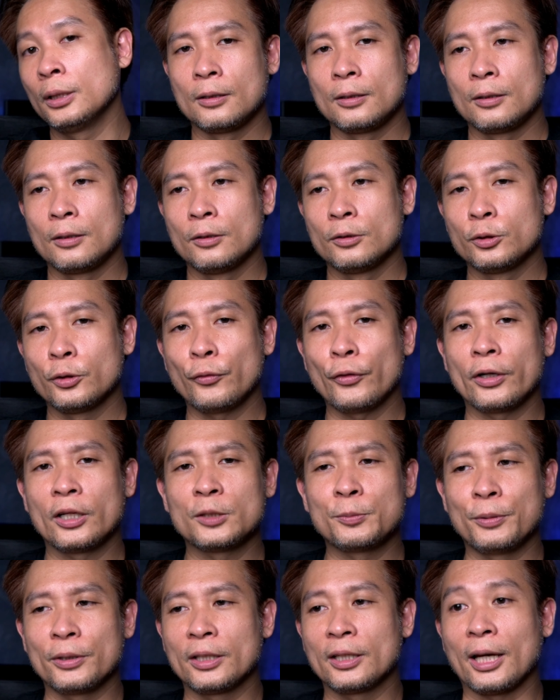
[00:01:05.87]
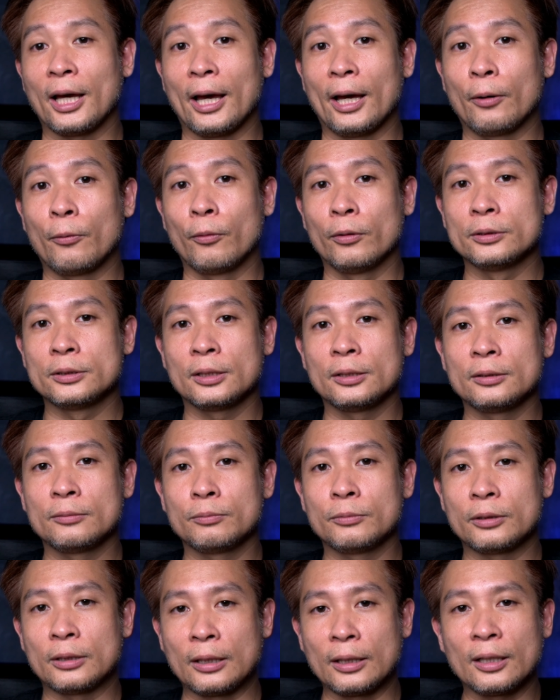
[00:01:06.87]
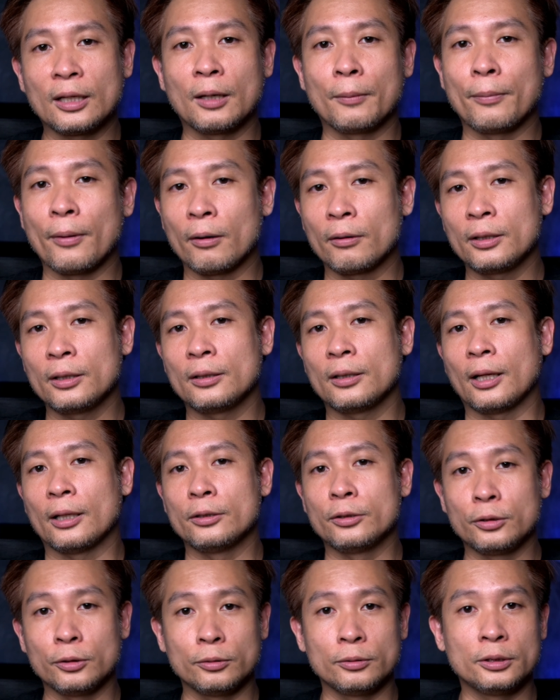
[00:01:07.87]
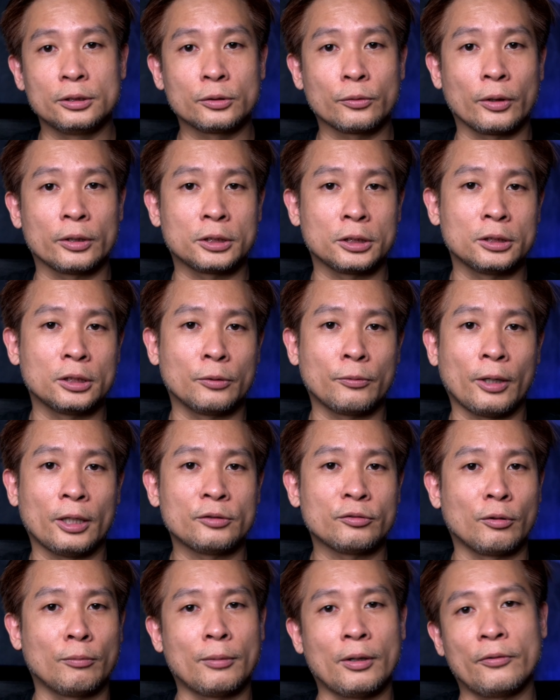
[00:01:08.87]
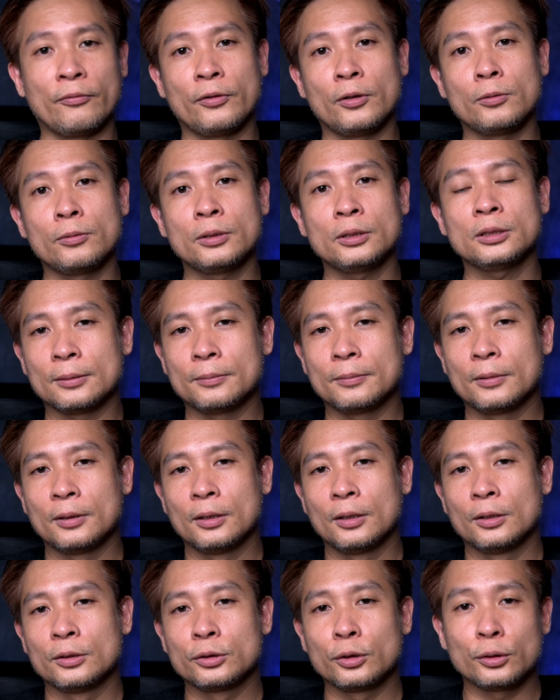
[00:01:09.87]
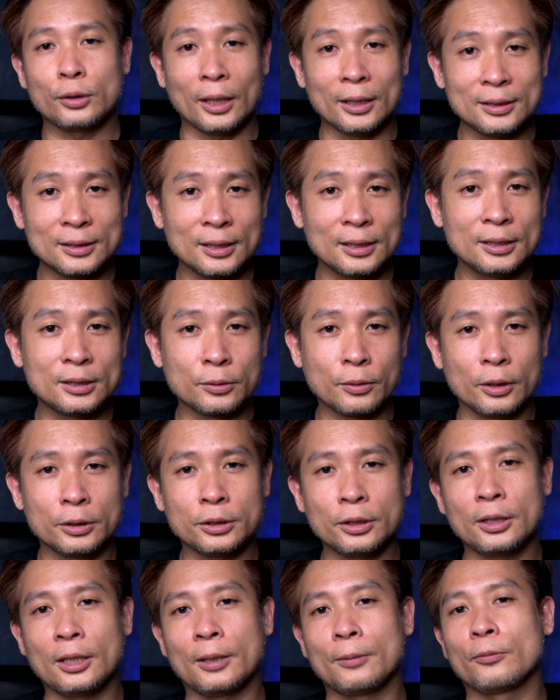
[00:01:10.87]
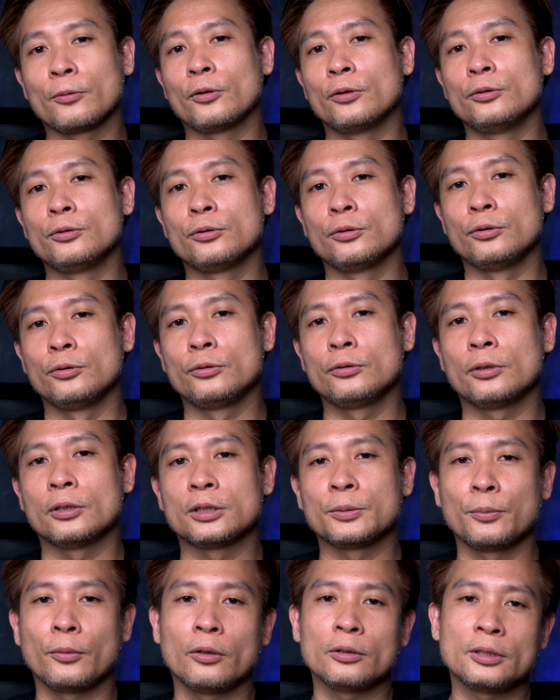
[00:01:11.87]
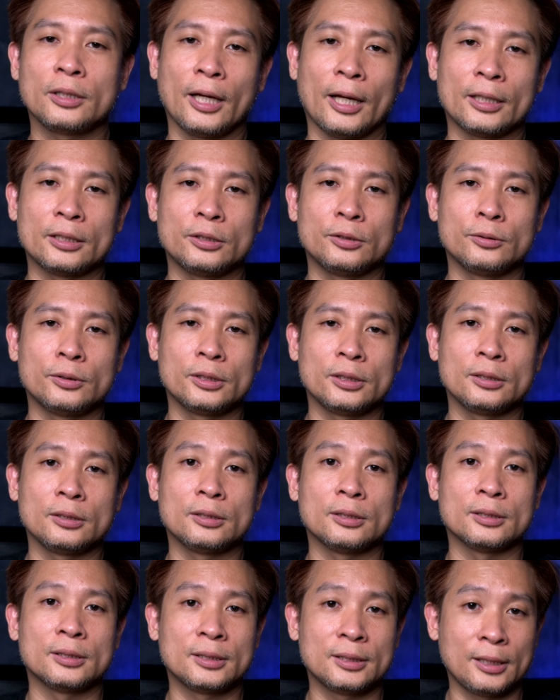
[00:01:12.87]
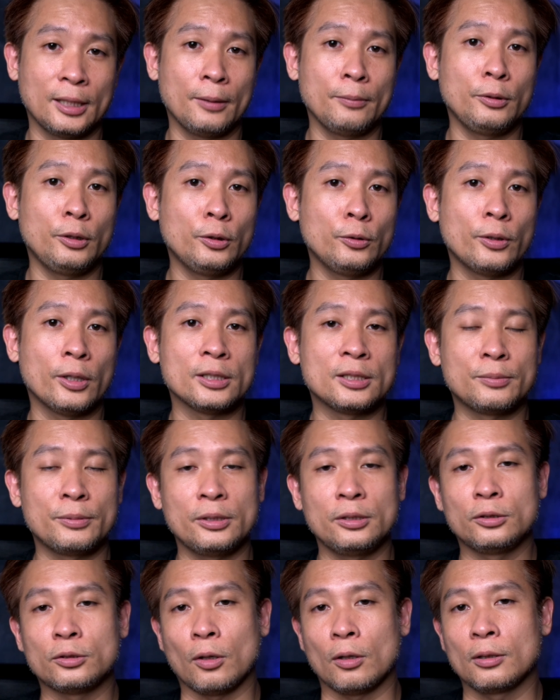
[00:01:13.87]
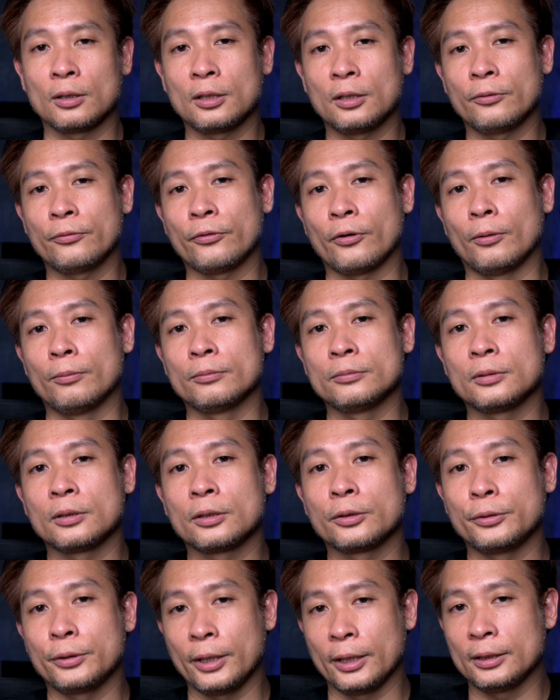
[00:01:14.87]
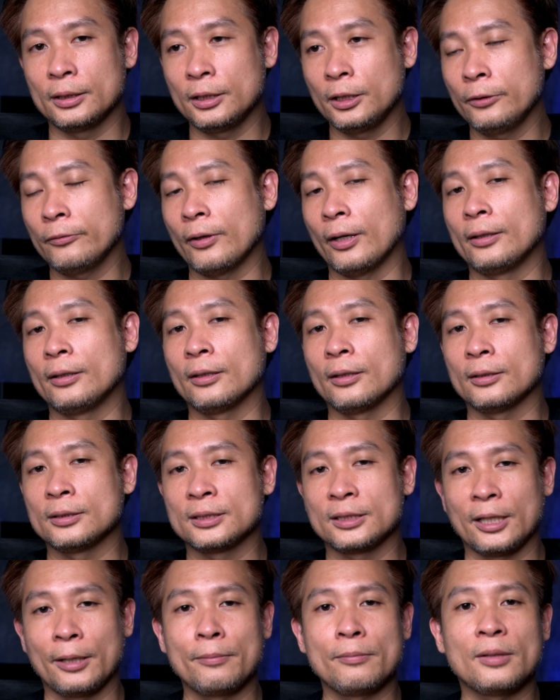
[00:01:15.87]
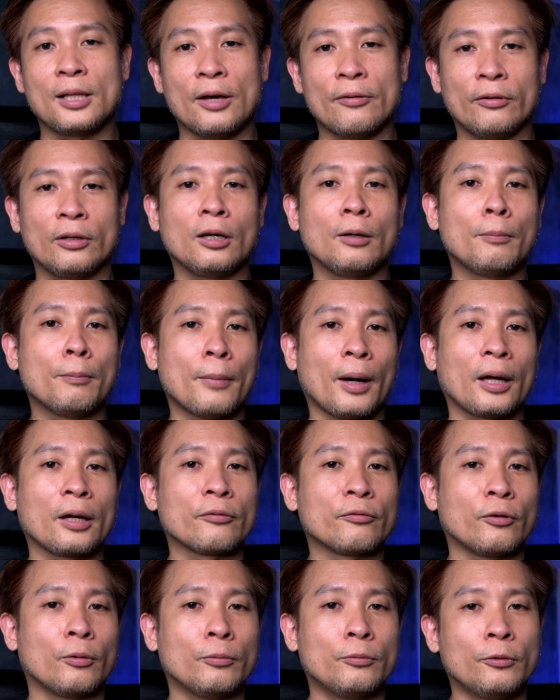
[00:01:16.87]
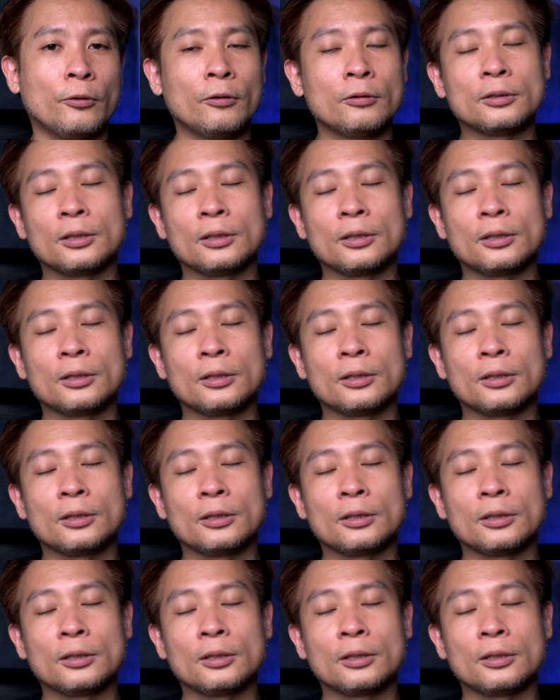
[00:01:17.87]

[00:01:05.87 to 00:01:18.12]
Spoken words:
So frankly speaking, I wasn't thinking about it until this question arose from my viewers. So to answer his question, I'm going to do a small test using the same USB dongle from Creative and the same lavalier mic from Rode.